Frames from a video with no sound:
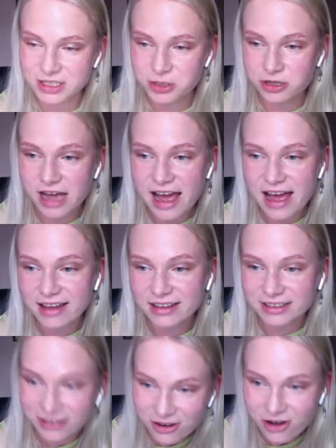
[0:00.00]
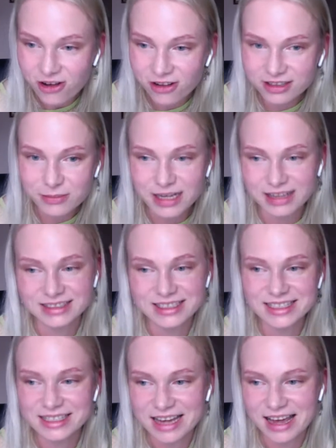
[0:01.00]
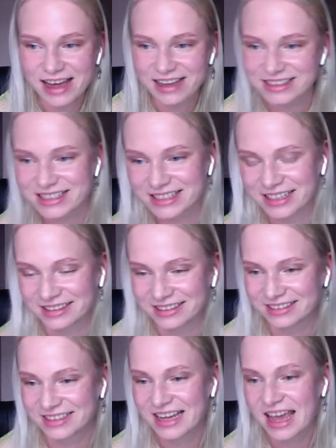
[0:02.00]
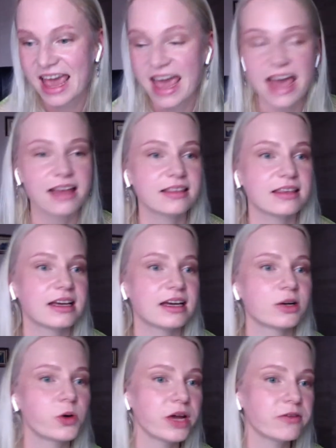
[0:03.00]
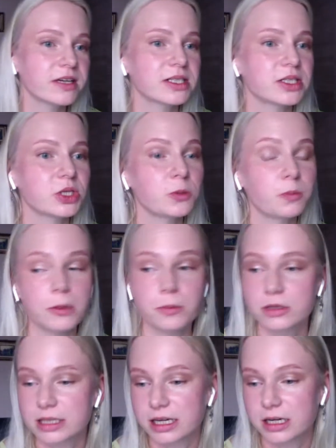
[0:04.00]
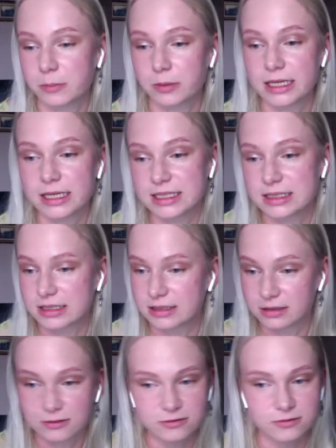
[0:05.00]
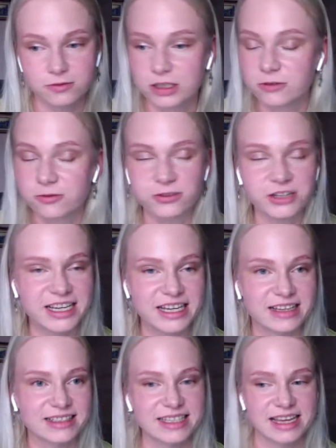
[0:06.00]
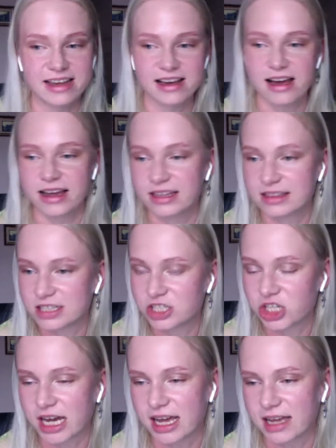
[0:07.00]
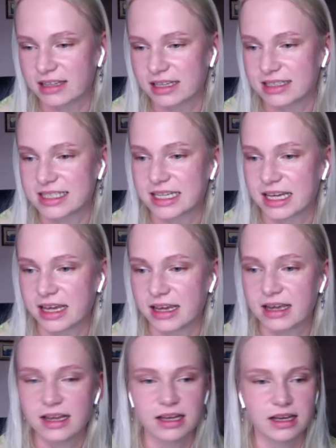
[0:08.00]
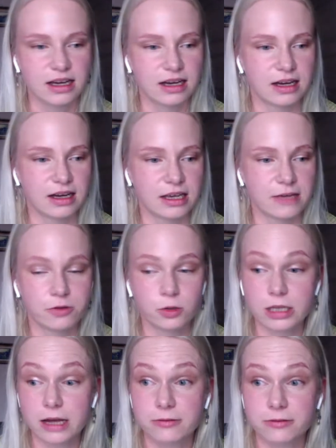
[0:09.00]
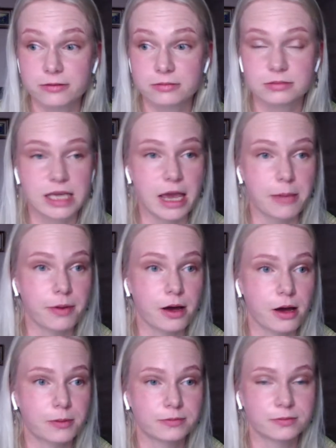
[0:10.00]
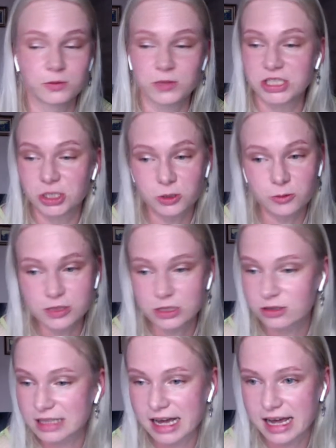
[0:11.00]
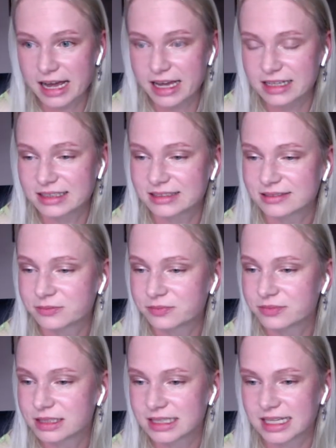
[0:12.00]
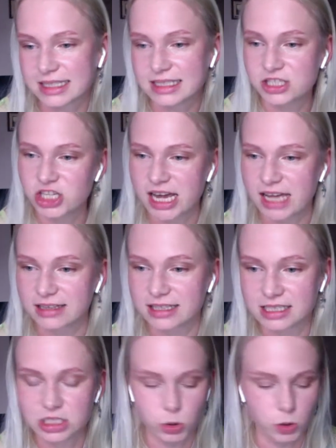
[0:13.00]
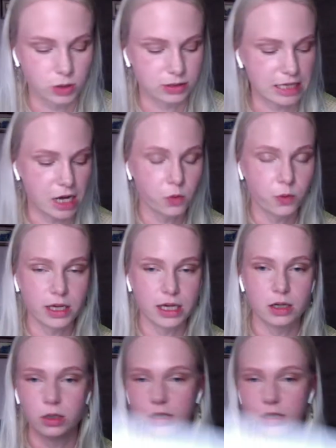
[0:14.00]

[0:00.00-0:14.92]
Raise your hand, all the multi-stans. And whoever is new people here, please feel free. Say hi in the chat and say if you love K-pop, which groups you like. Let's chat, let's talk. Now